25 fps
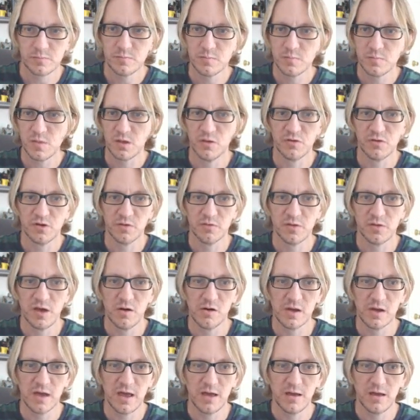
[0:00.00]
So I'll say,
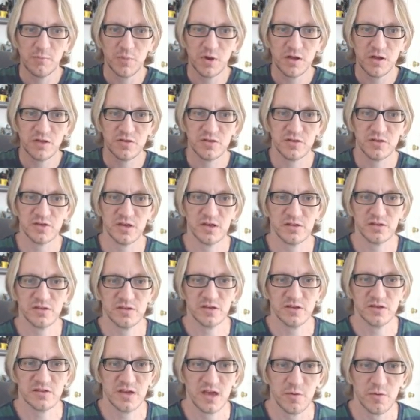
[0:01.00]
okay, button 6,
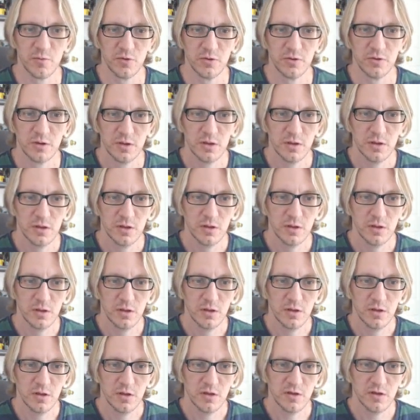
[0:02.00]
disabled.
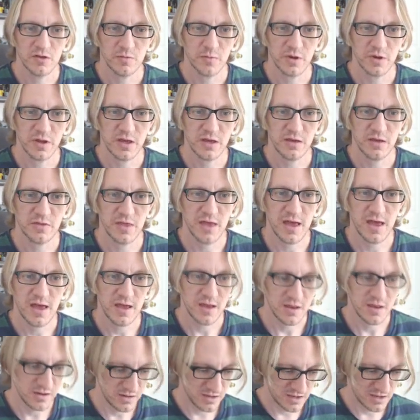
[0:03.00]
So I'm going to hit
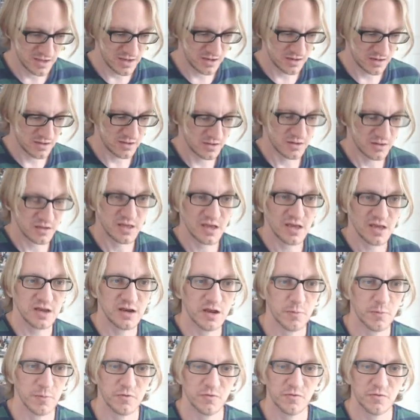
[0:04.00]
that, hit key
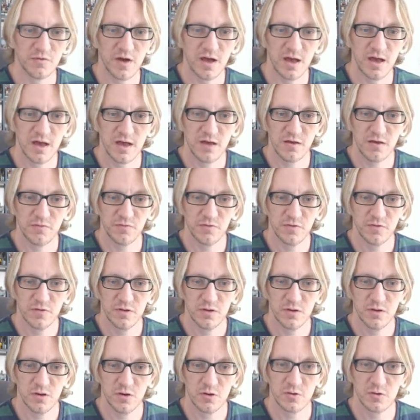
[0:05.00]
number 5,
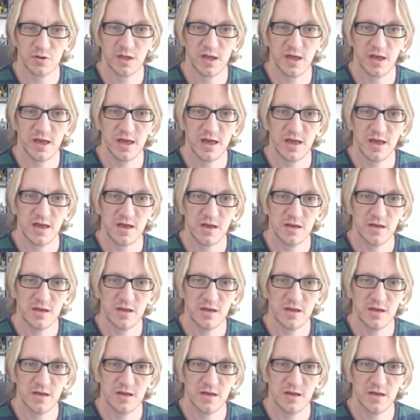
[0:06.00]
okay.